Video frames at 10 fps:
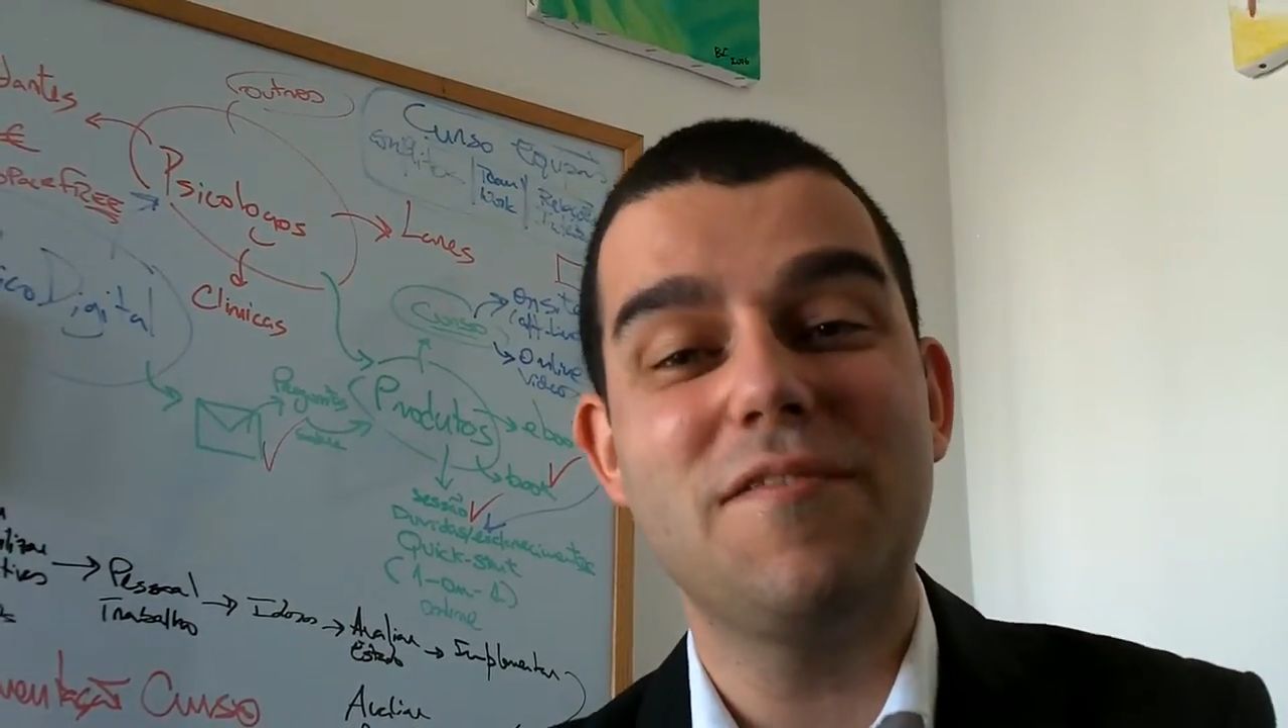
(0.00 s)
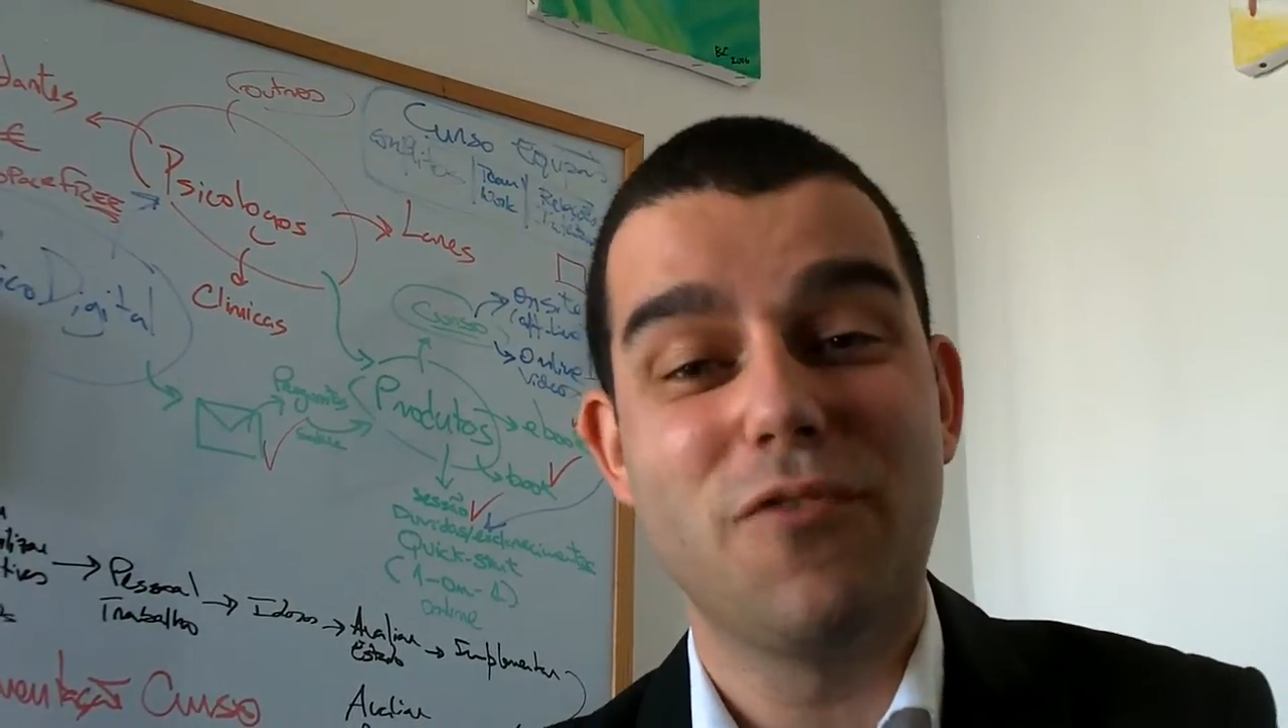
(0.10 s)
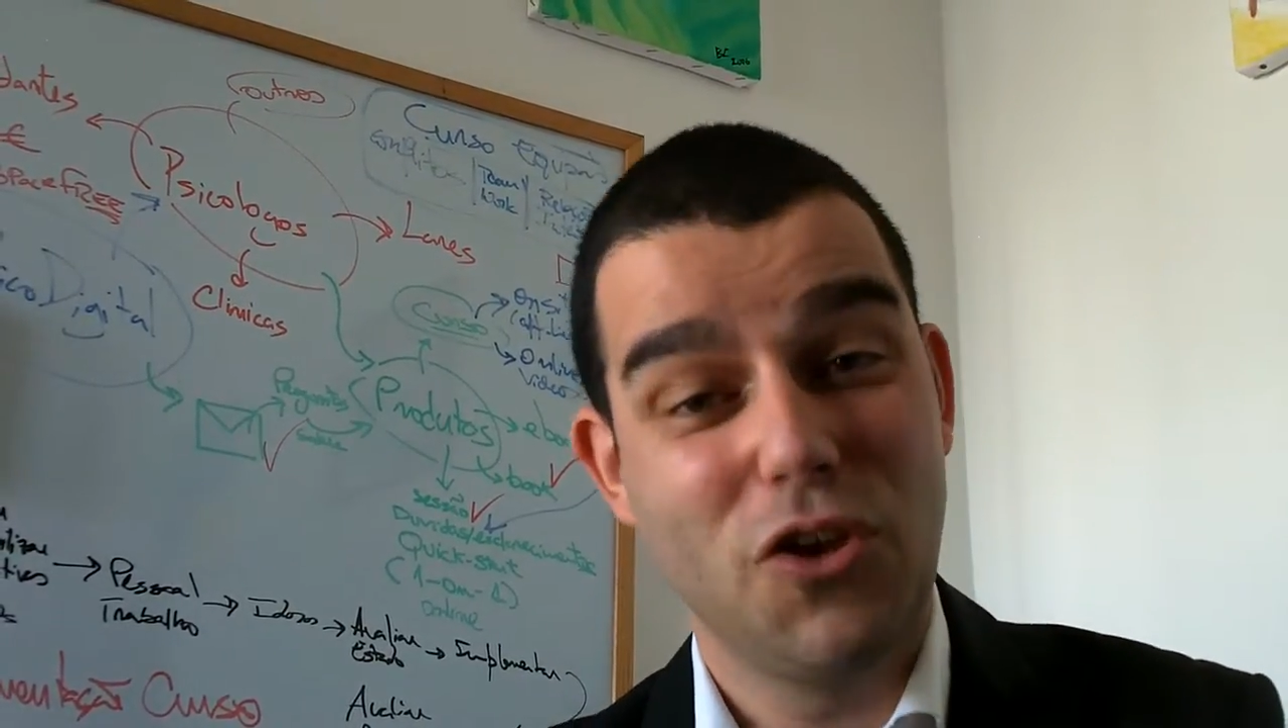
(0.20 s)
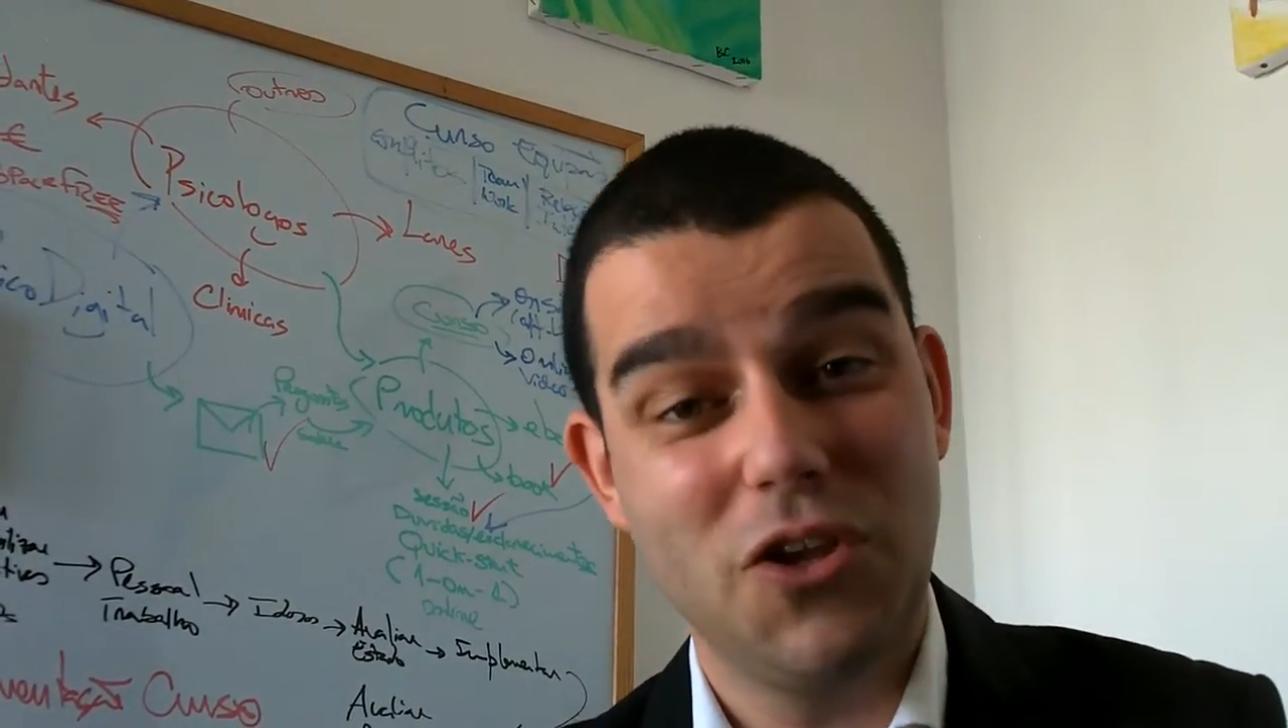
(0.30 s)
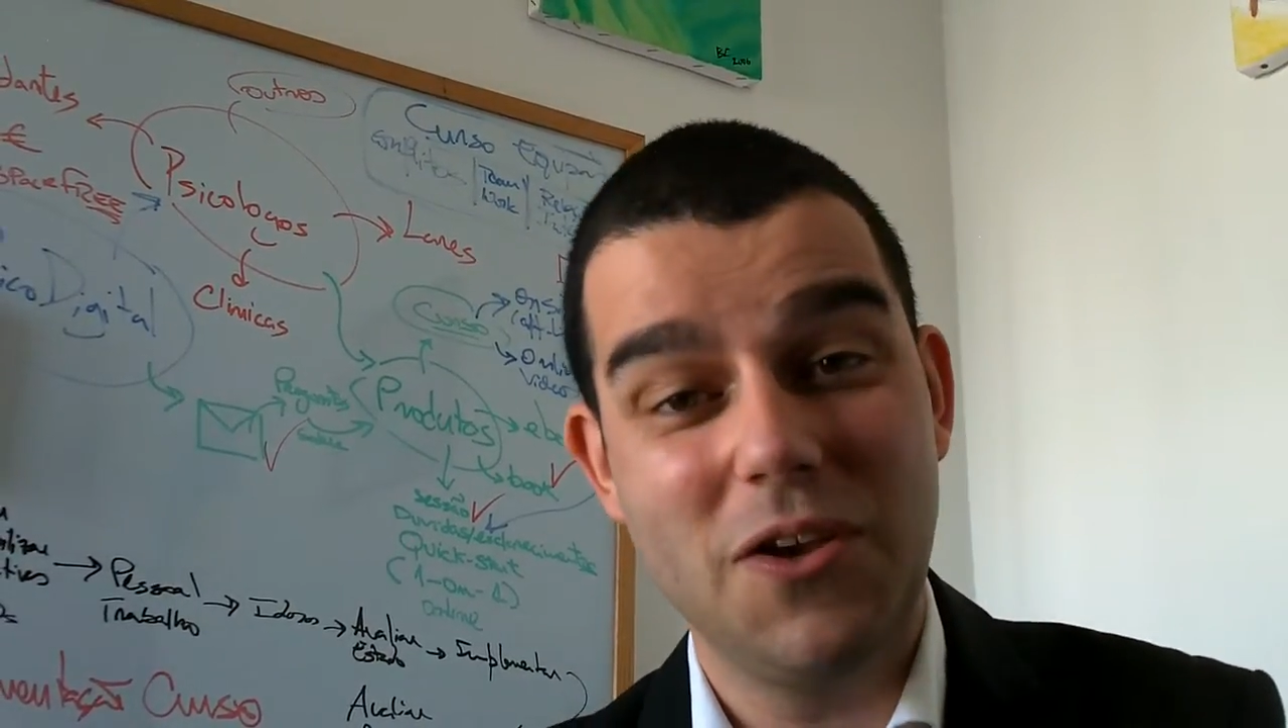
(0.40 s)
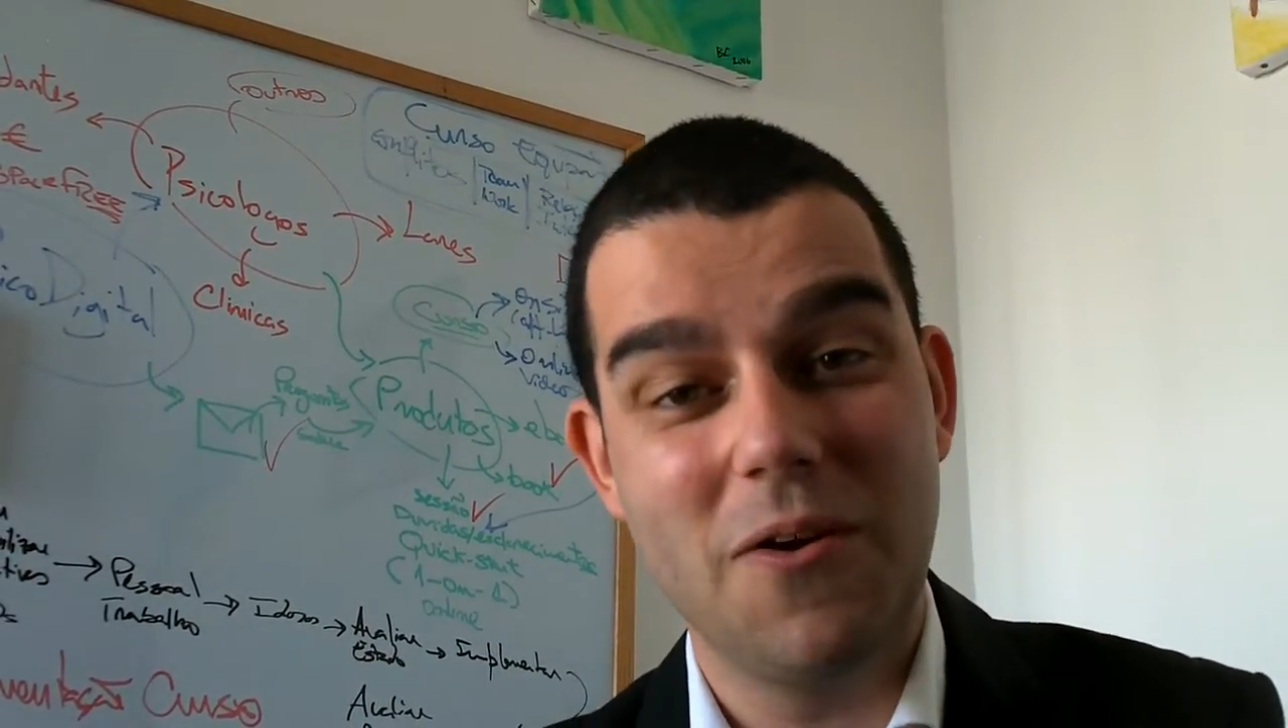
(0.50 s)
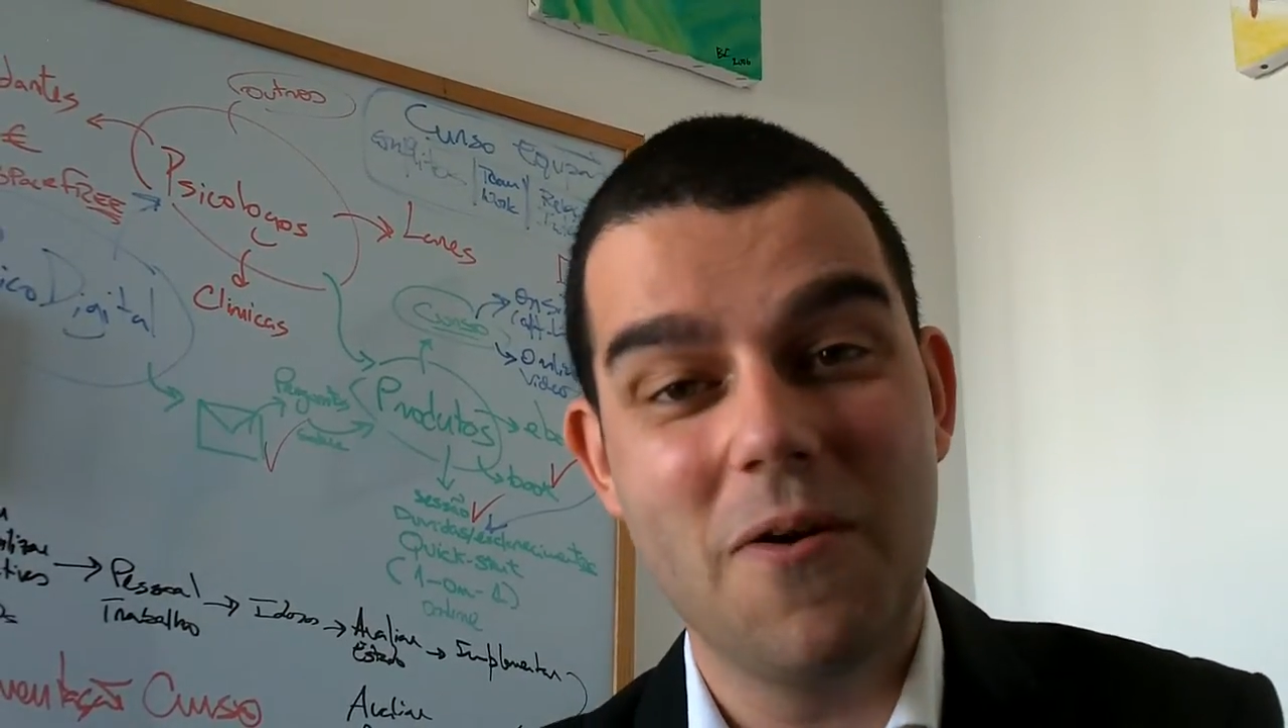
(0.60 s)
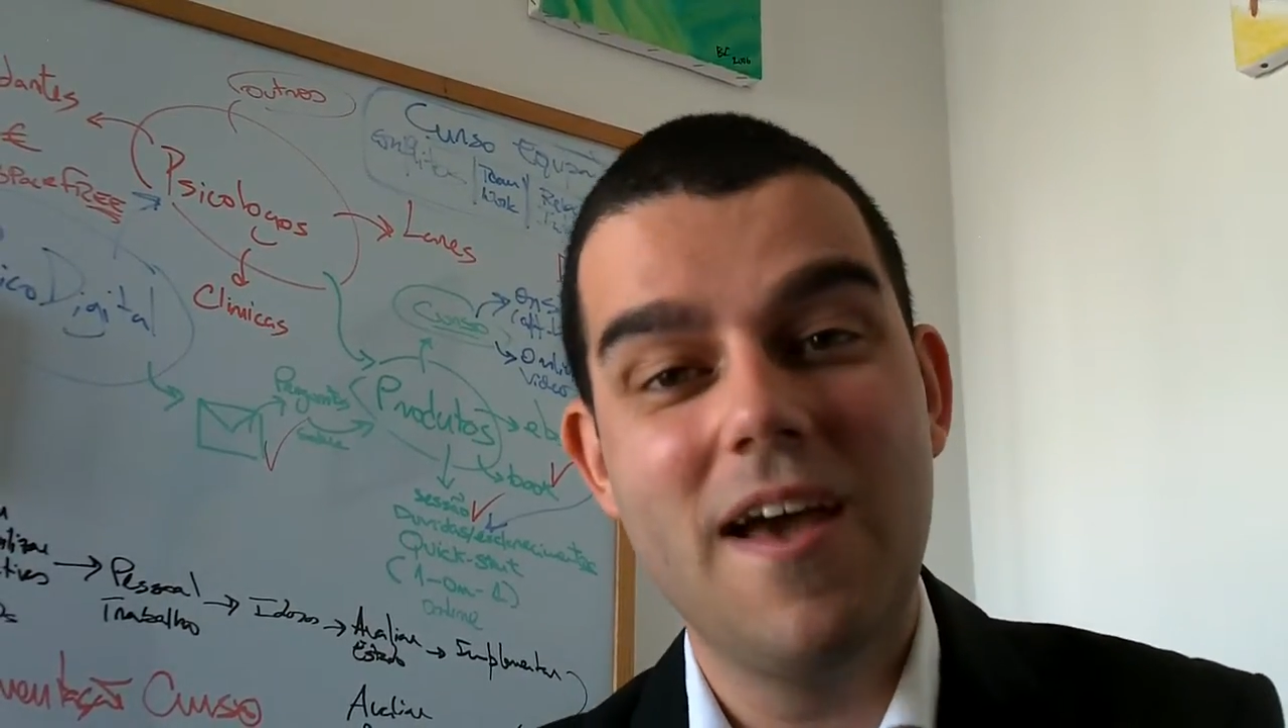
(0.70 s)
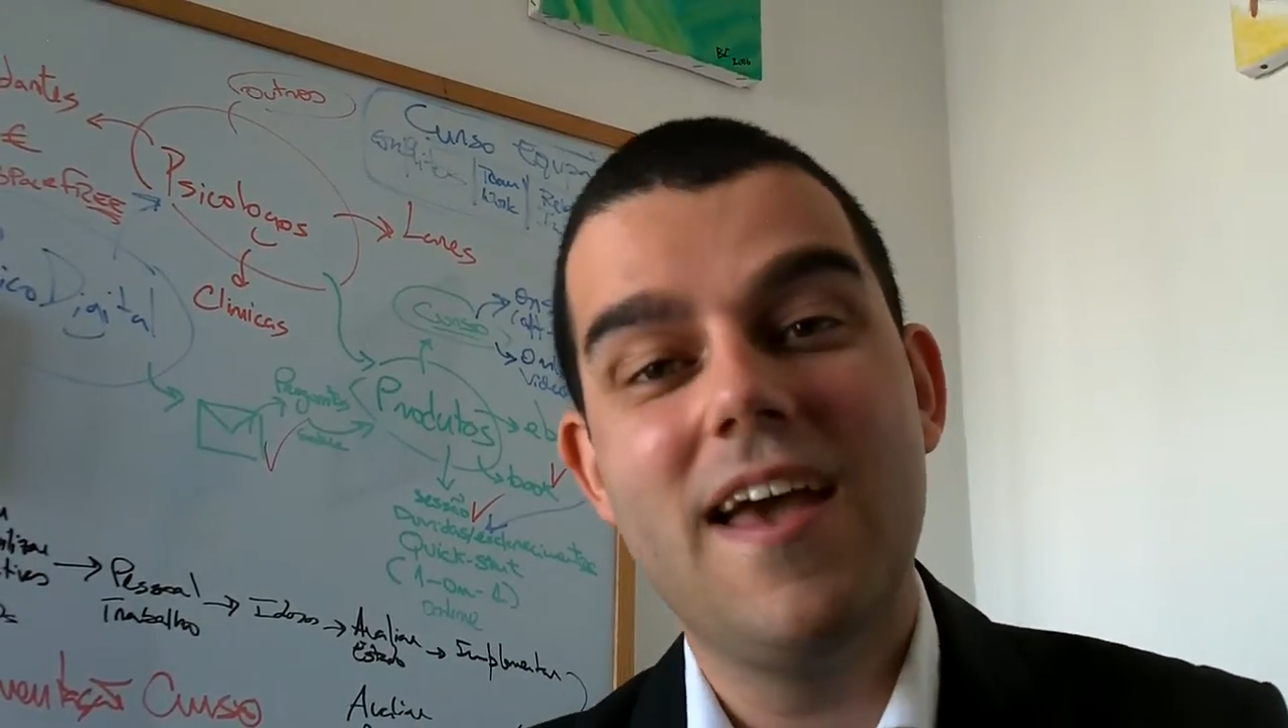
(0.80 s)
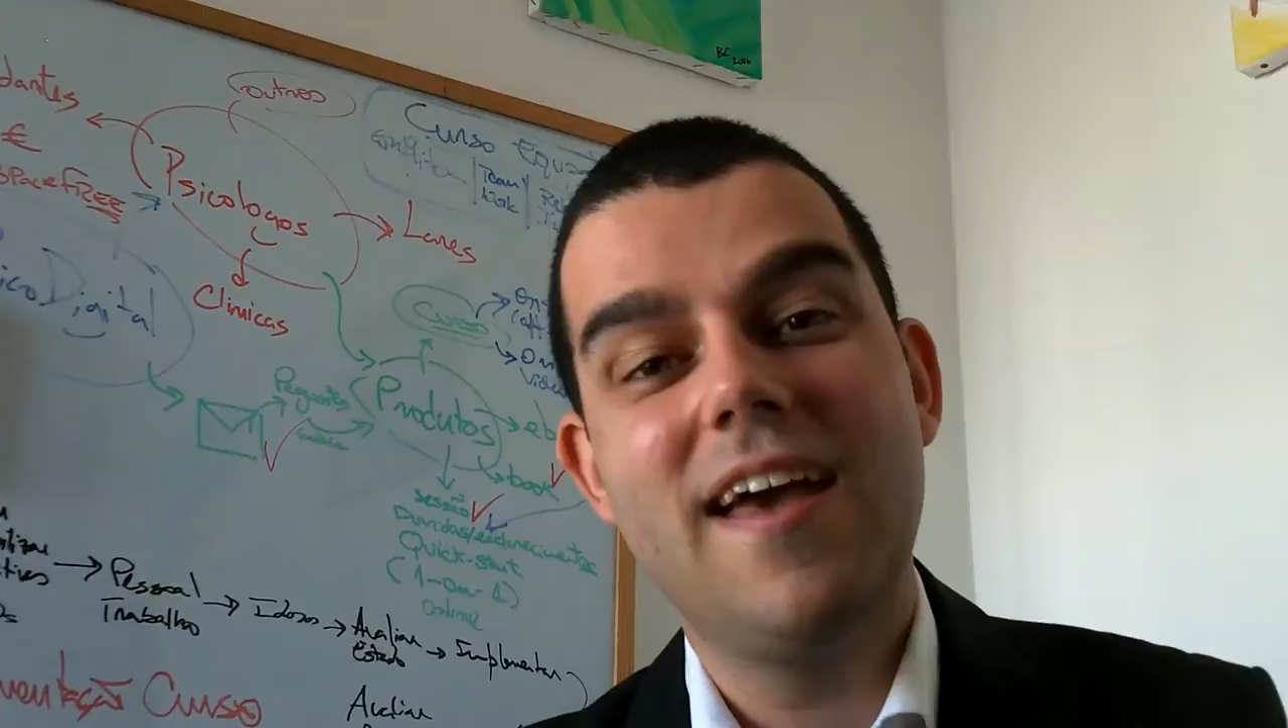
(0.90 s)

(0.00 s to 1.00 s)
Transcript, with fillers: for you,